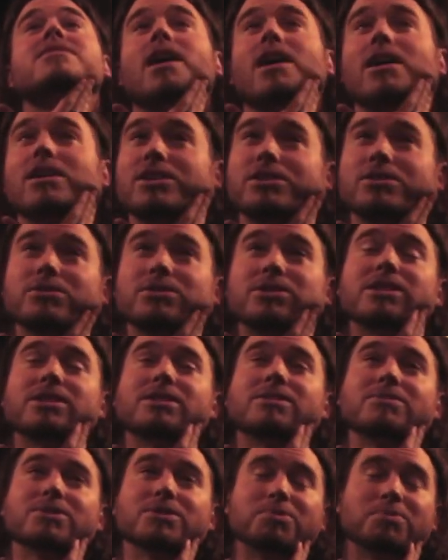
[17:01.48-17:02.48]

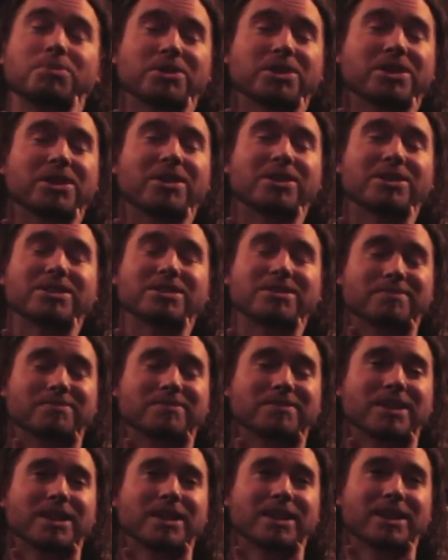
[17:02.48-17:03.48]
Houston was pretty awesome.
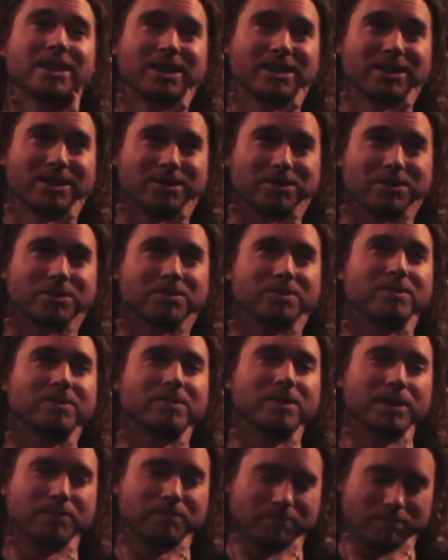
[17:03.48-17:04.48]

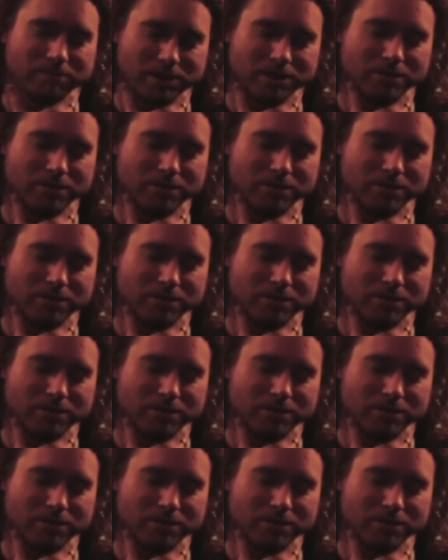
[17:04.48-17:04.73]
But my